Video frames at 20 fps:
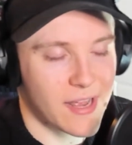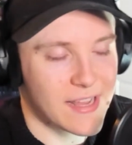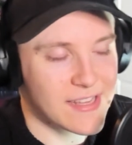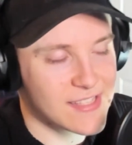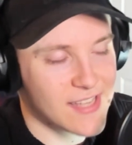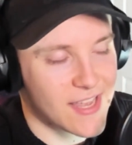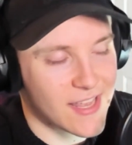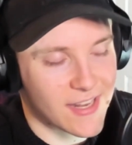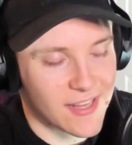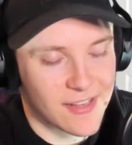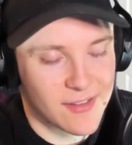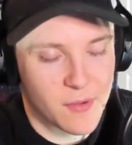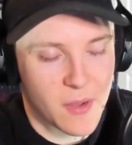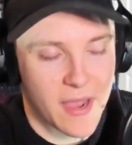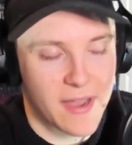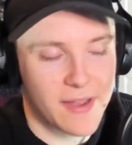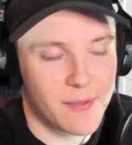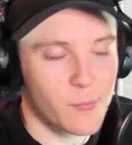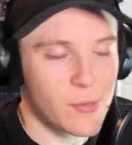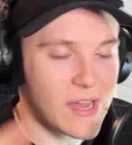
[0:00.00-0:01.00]
I said
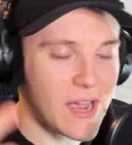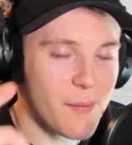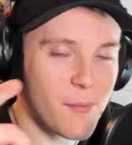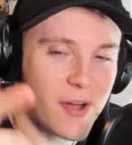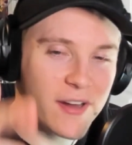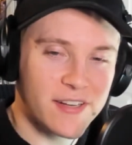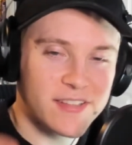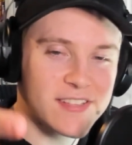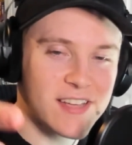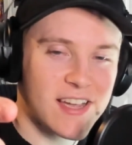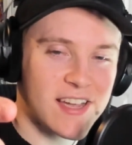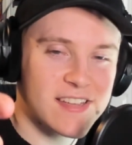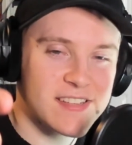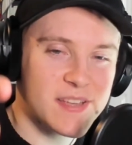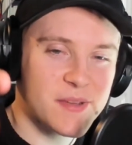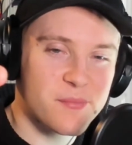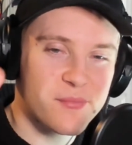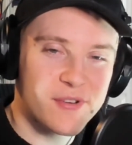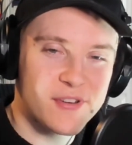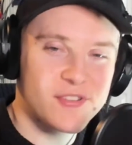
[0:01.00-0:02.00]
it. We got
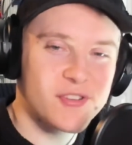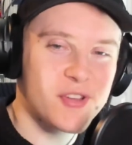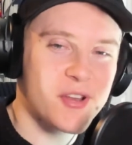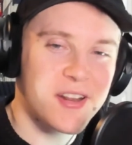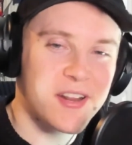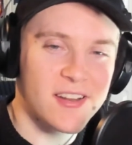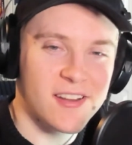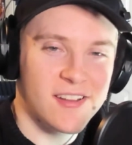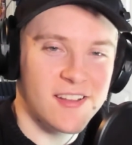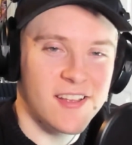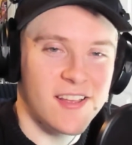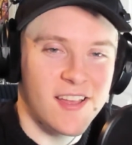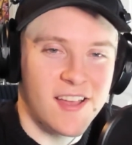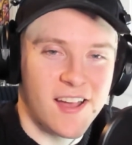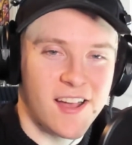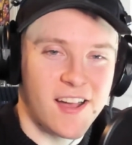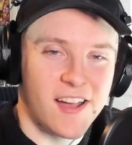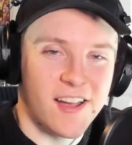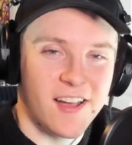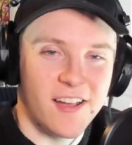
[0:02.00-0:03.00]
monetized. I appreciate it.
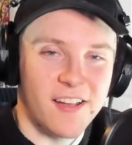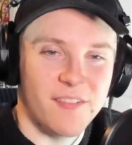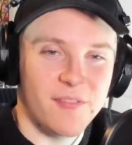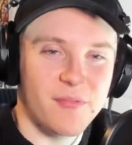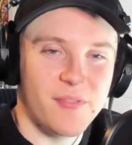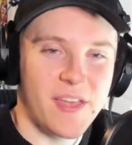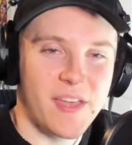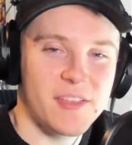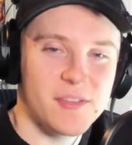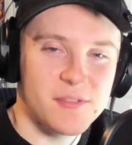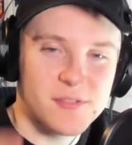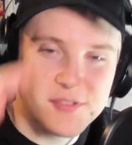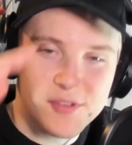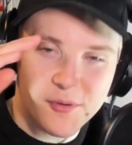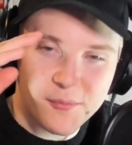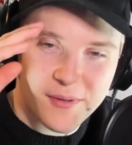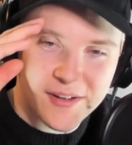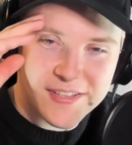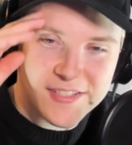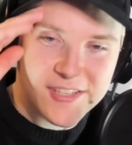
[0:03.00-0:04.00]
Thank you
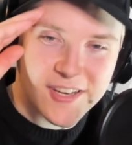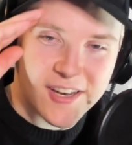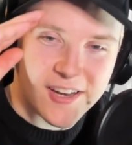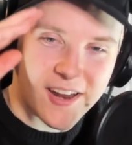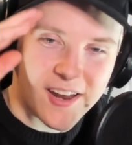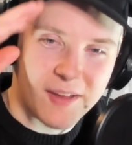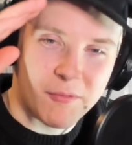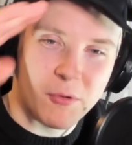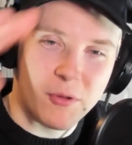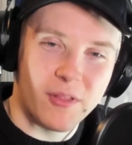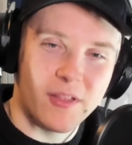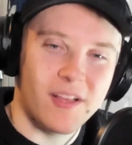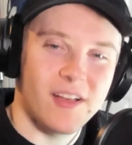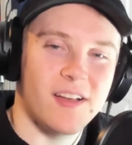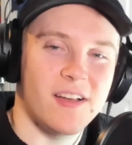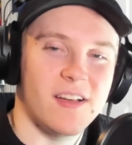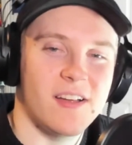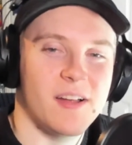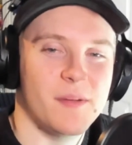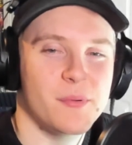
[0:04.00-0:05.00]
so much, and I will
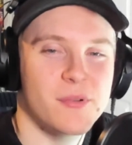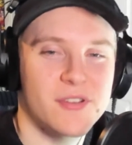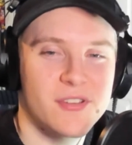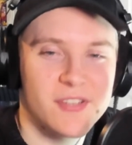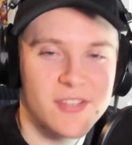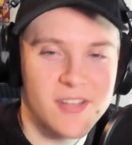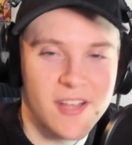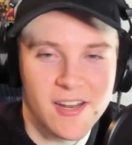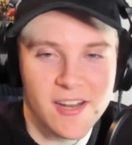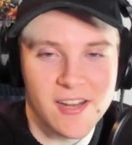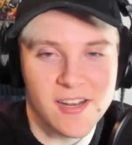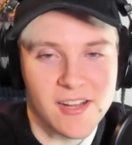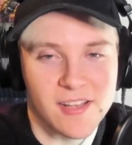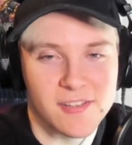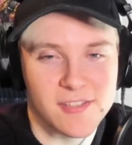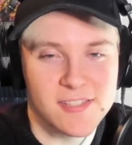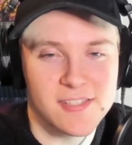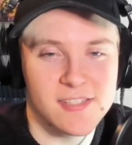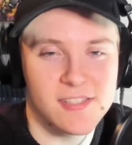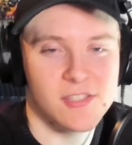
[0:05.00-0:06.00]
appreciate, and
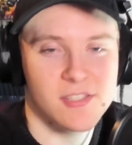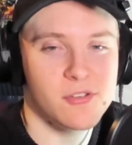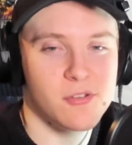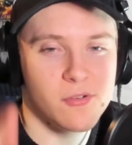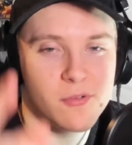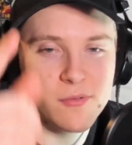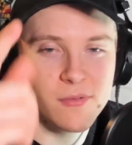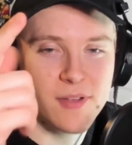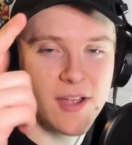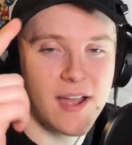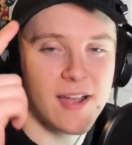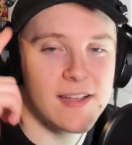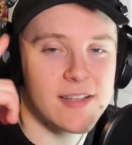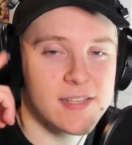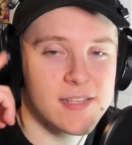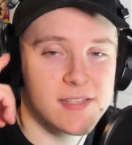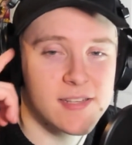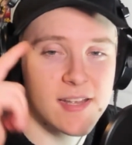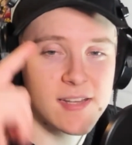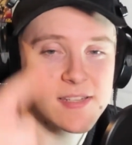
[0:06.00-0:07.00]
I'll see you
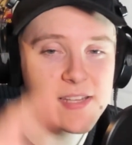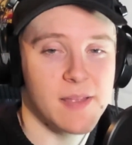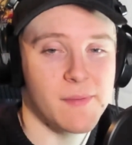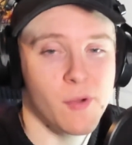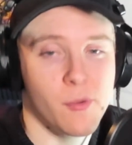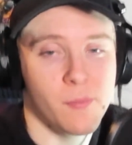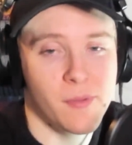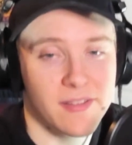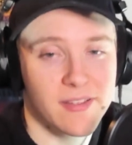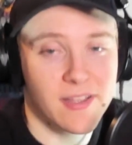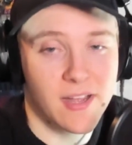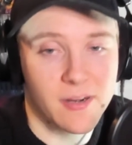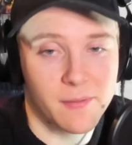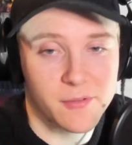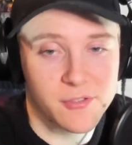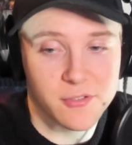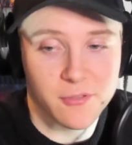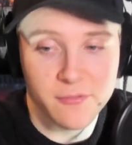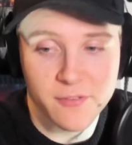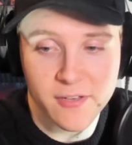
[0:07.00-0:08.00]
guys next time. Oh my god,
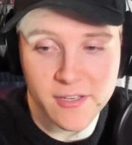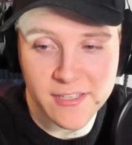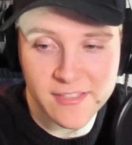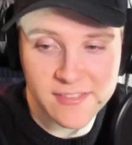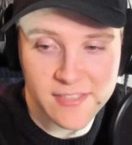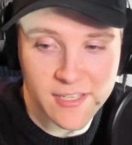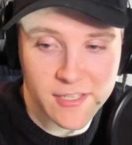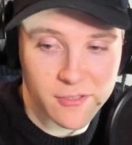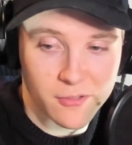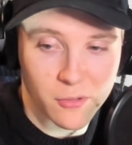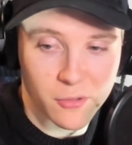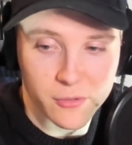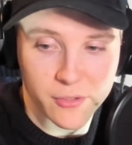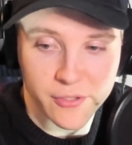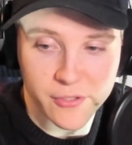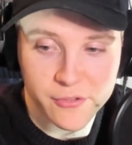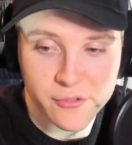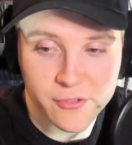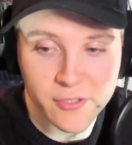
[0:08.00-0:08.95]
I'm so fucking tired. Holy shit.